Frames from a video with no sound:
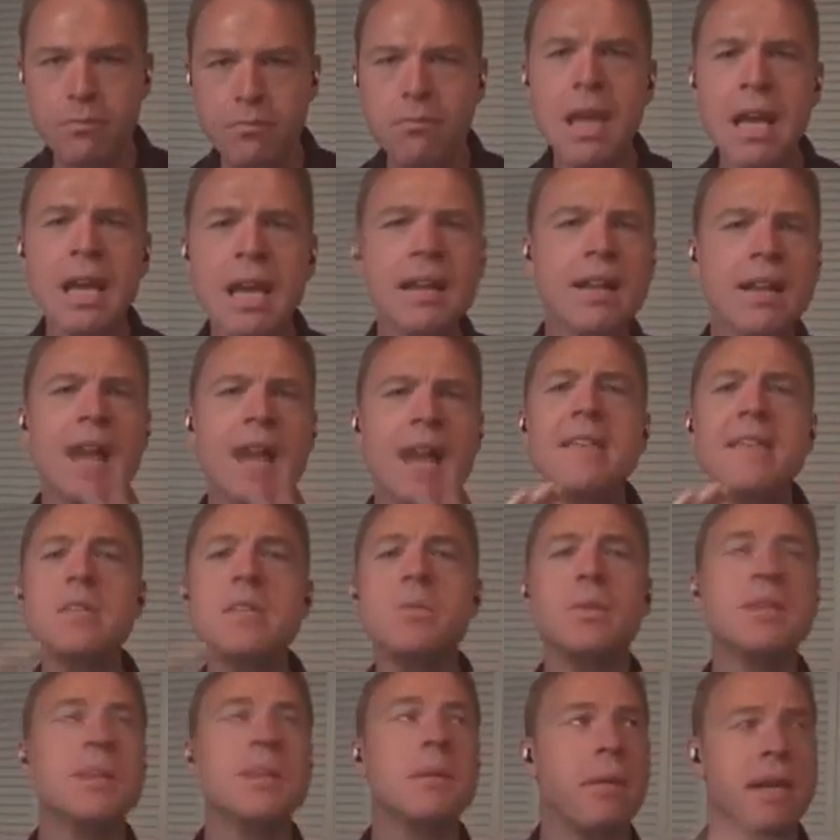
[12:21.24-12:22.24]
And a lot of this
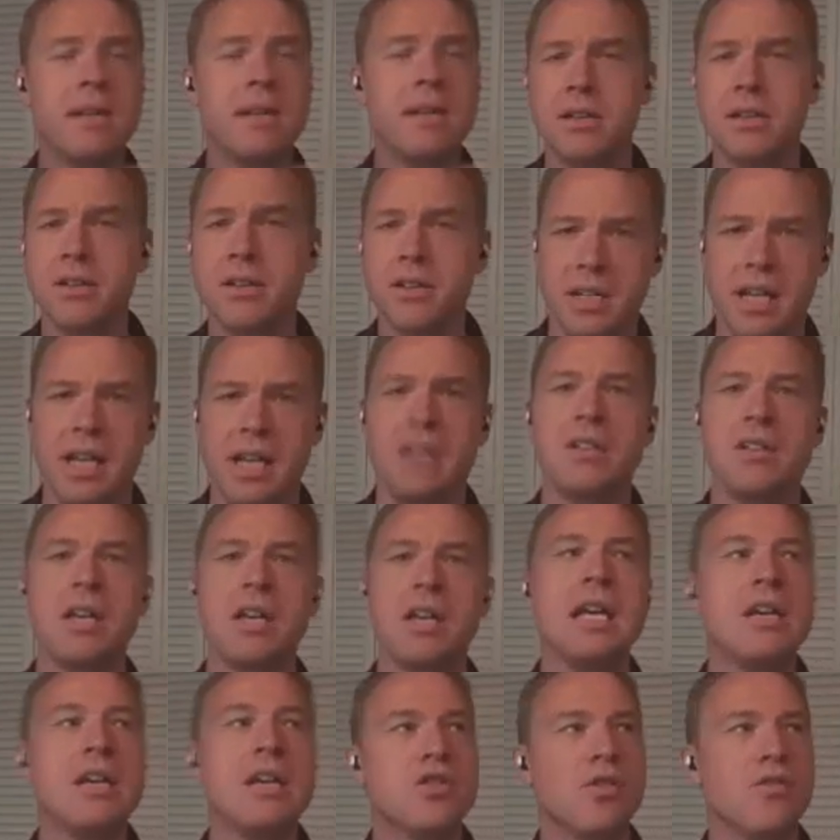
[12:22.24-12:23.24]
will depend on your stage.
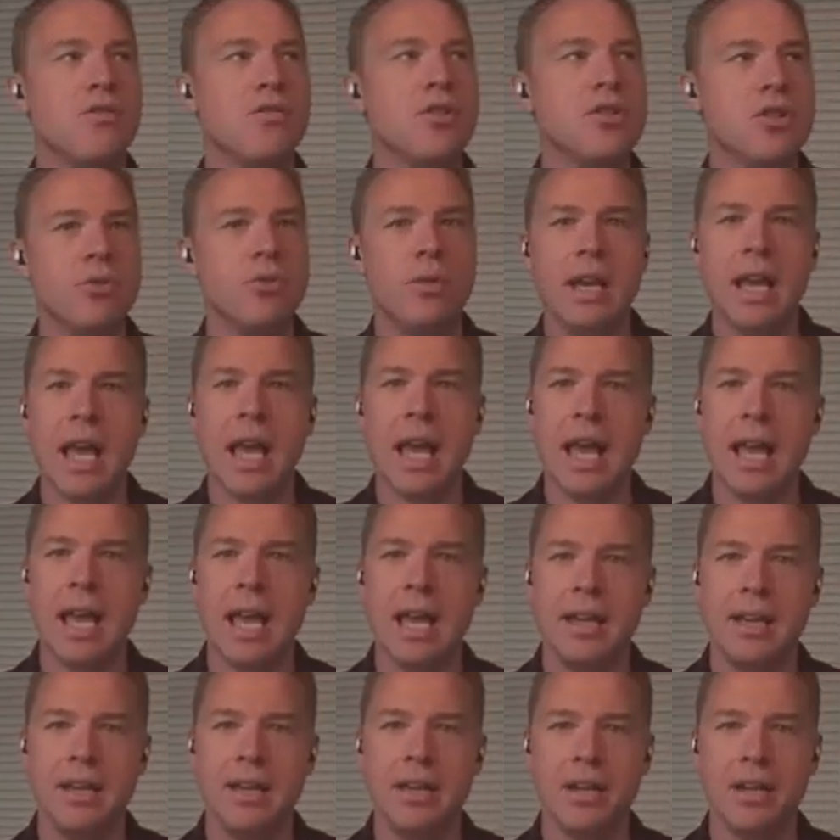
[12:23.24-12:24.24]
So if you're doing
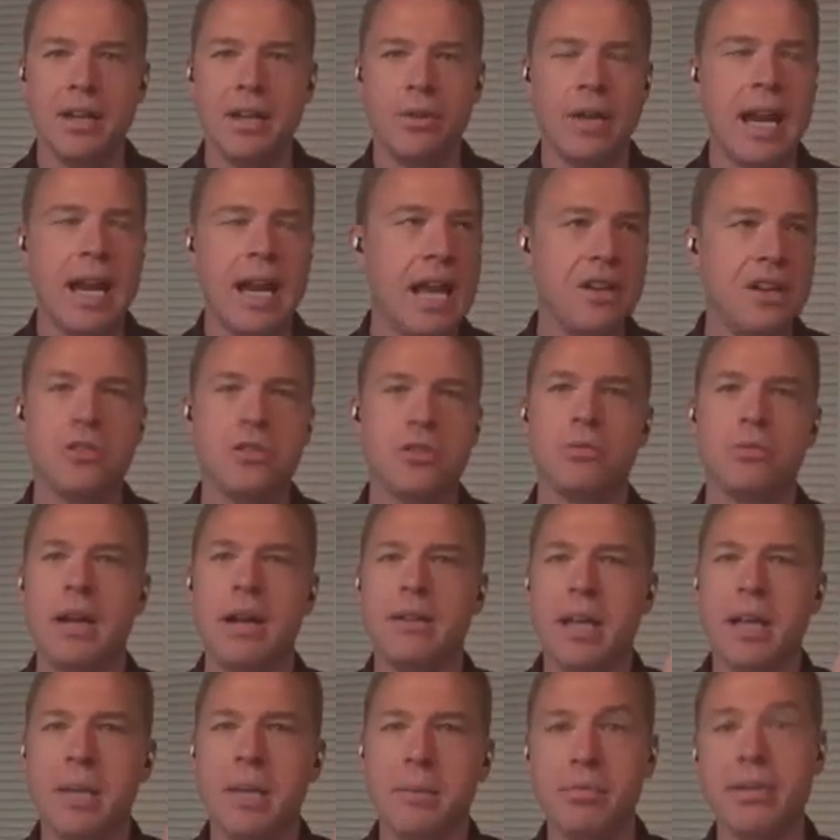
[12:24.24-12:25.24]
a, you know, an angel round,
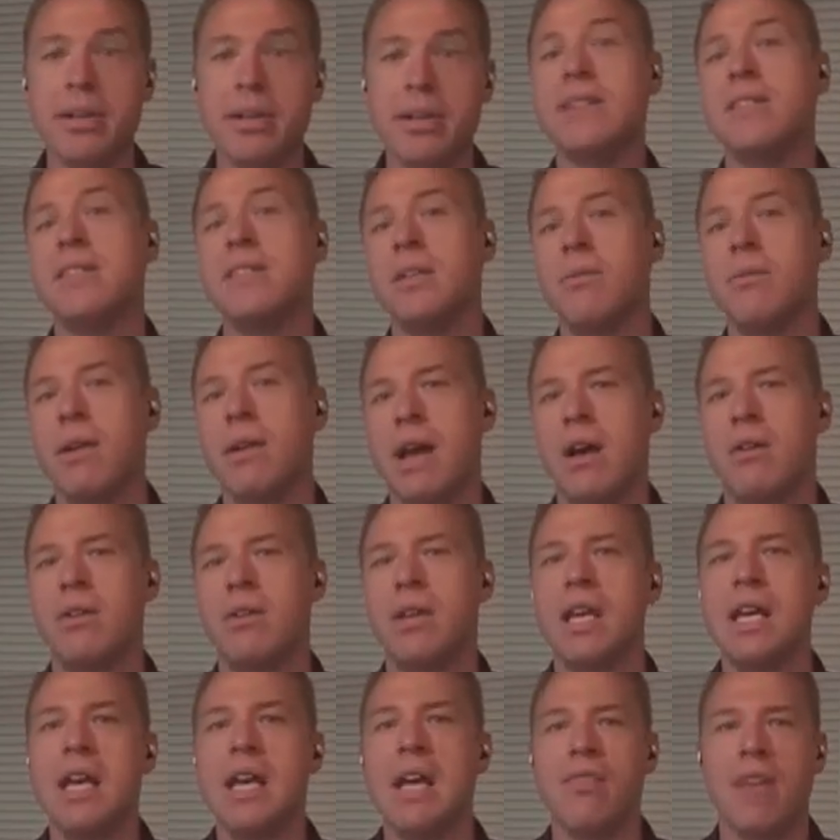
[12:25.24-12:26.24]
like a pre-seed round,
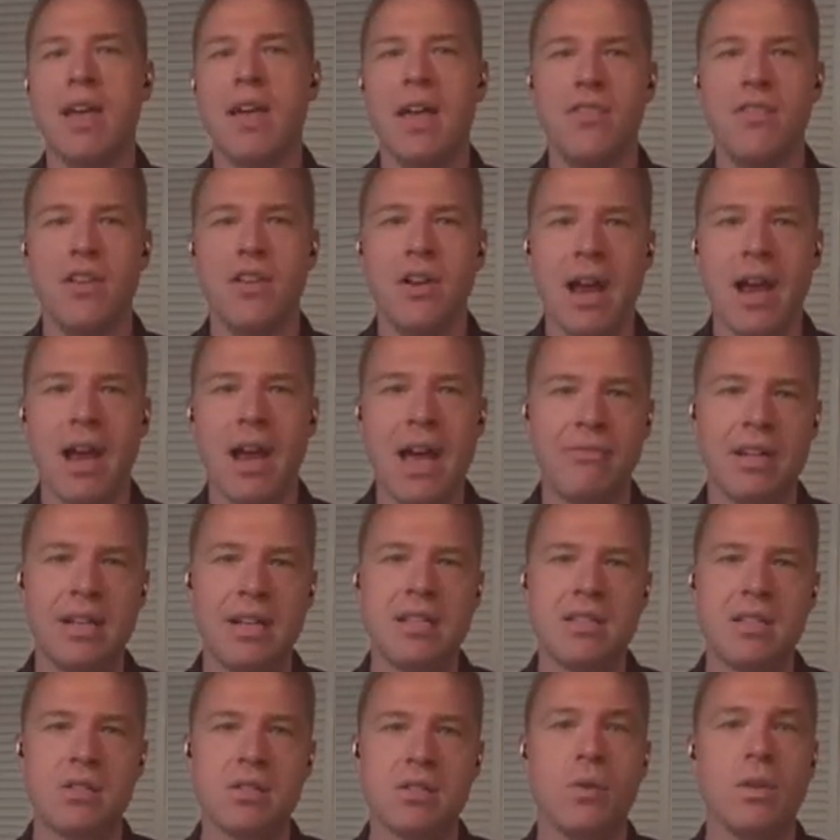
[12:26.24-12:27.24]
then your
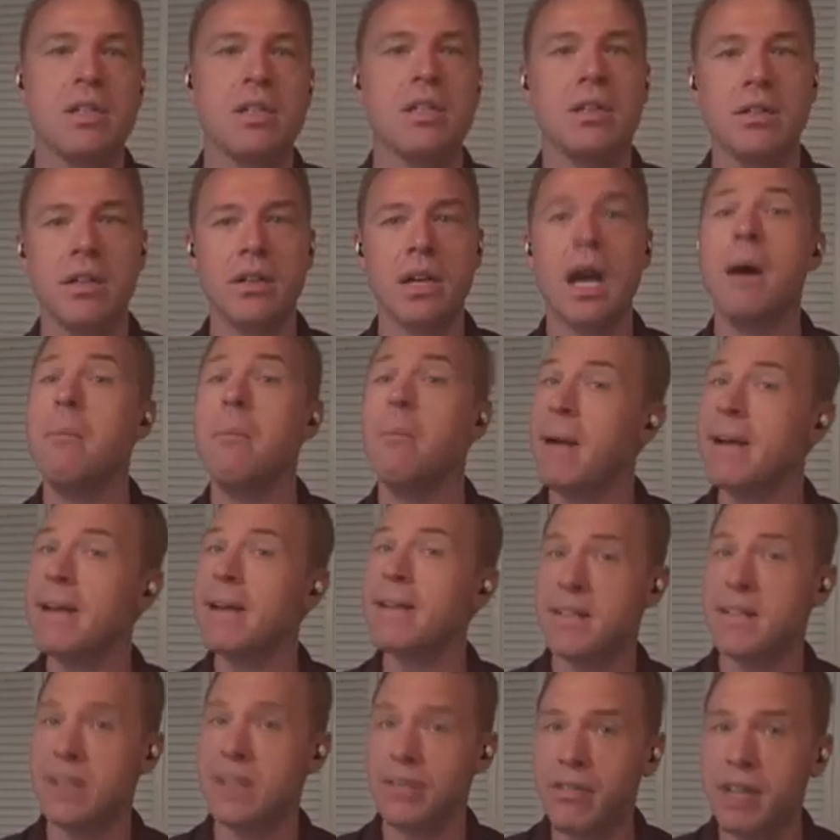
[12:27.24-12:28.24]
evidence is going to look a bit
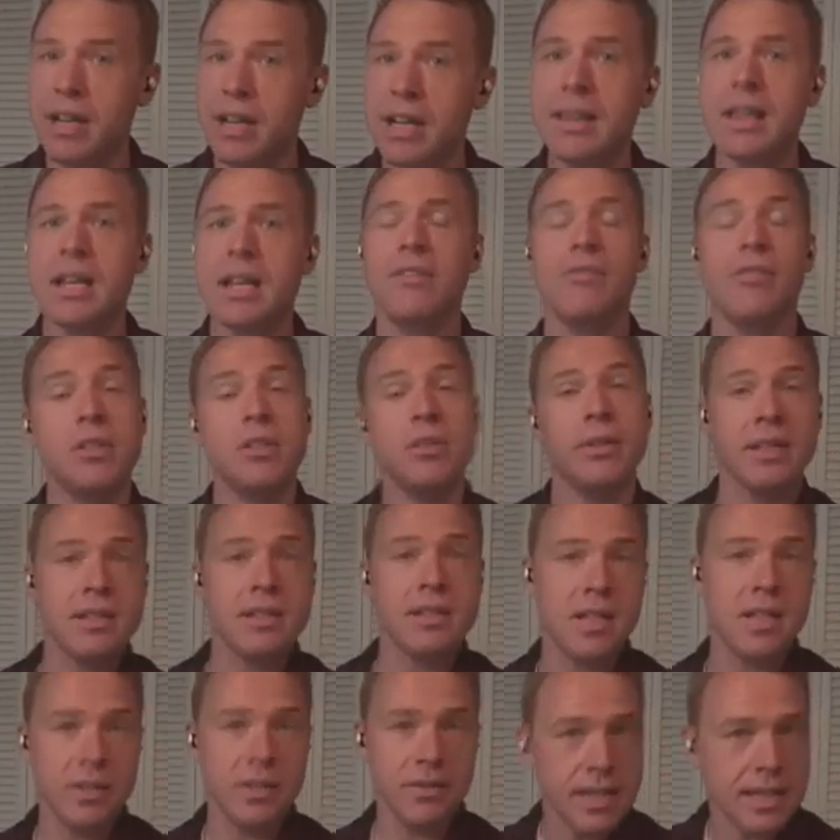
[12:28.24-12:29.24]
different than if you're doing a
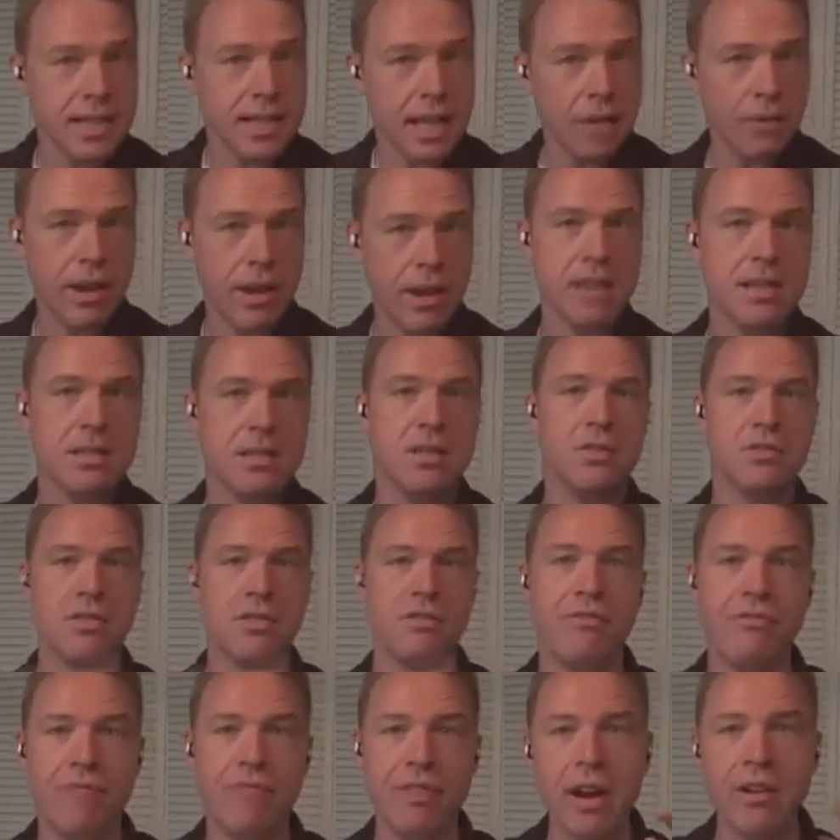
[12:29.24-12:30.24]
series A raise. Those are
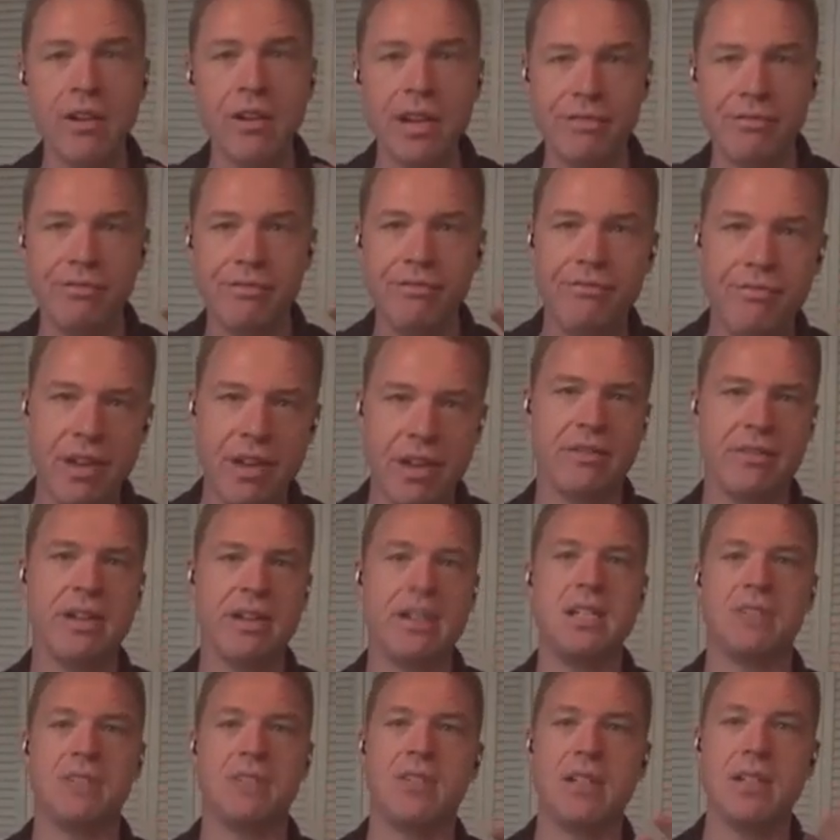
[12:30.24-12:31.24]
very, very
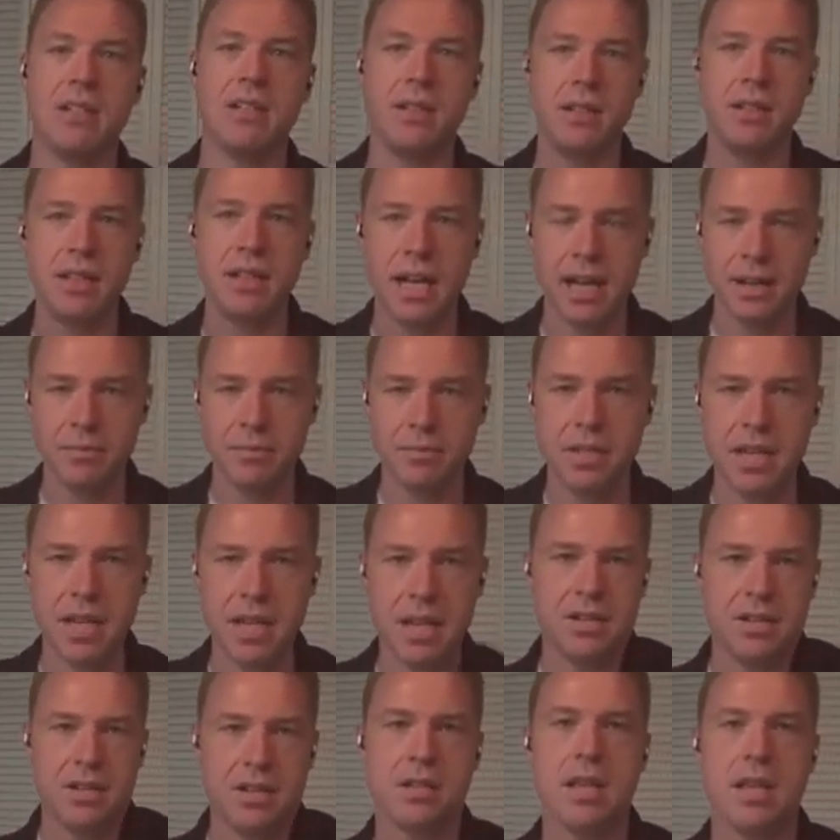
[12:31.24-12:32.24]
different um,
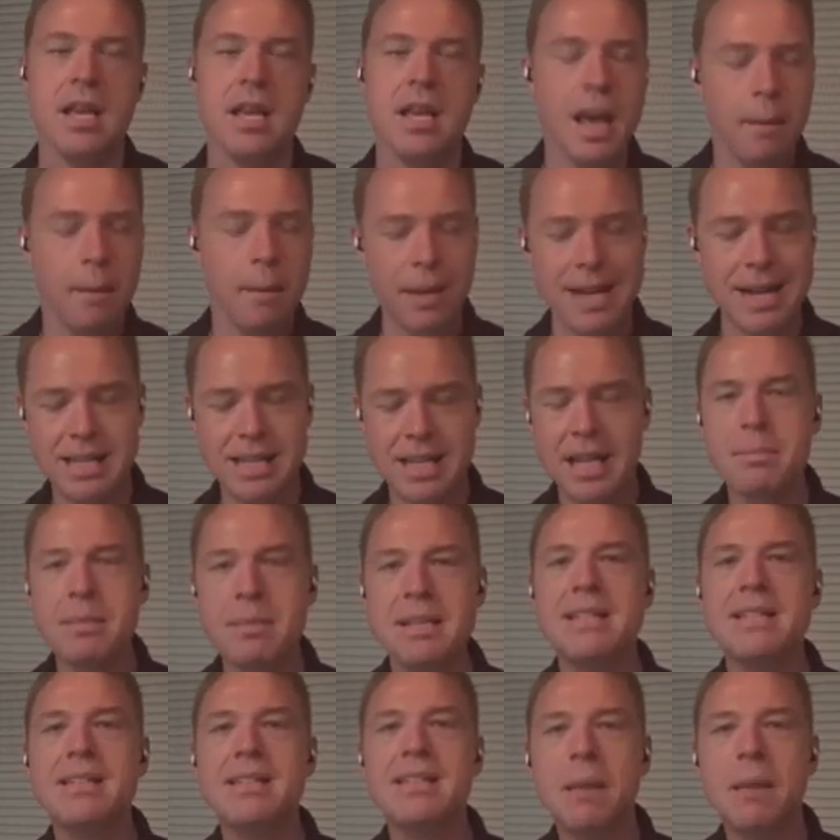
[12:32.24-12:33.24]
stages, but it's going to be
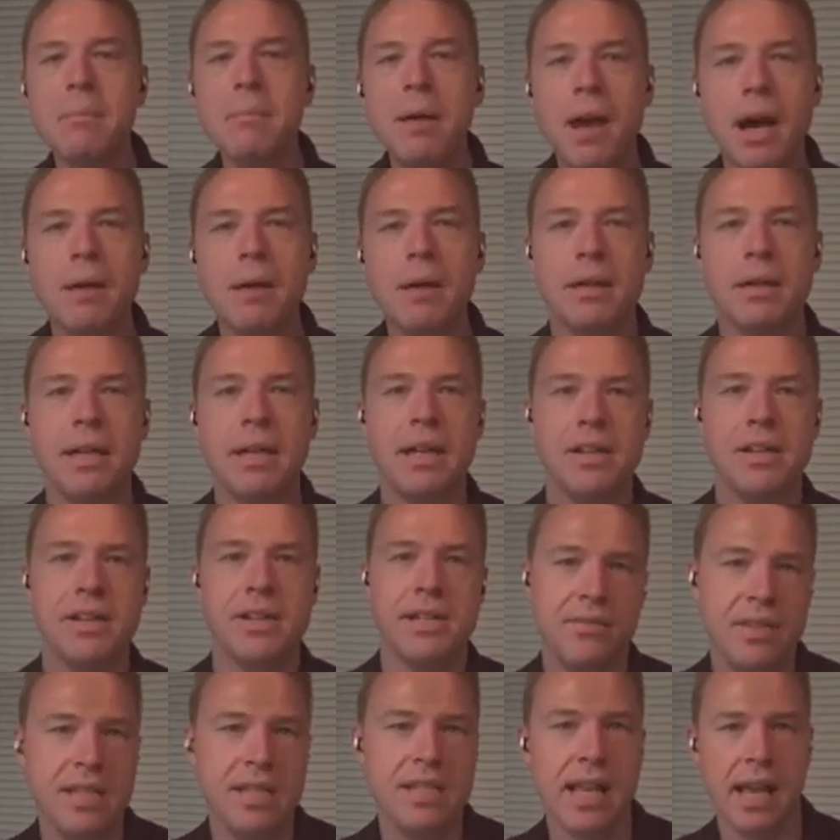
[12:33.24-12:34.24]
some combination
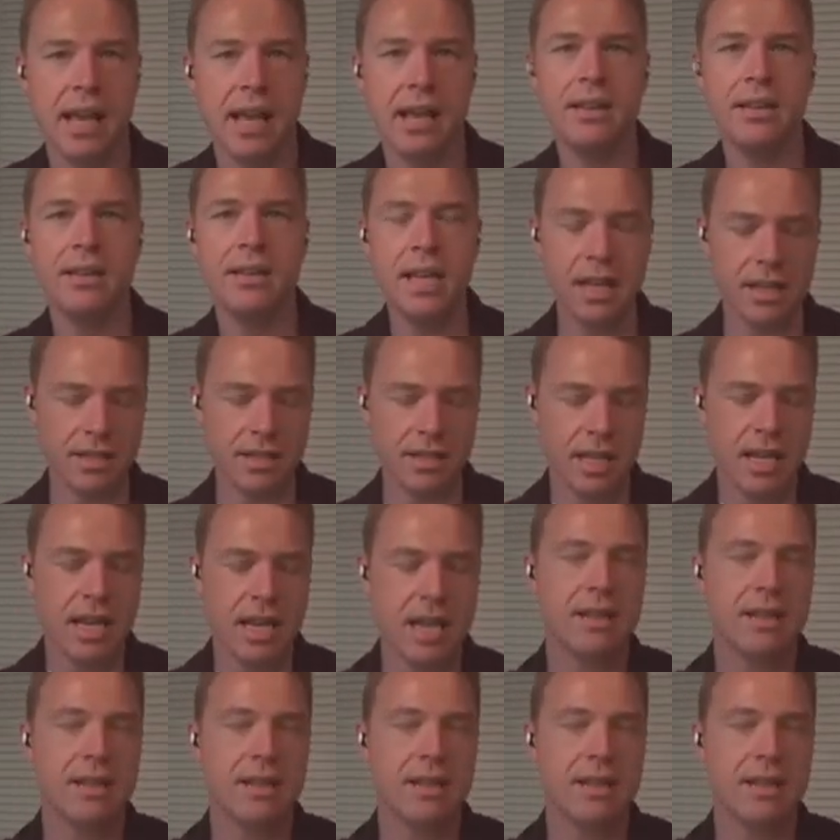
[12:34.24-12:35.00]
of these eight things.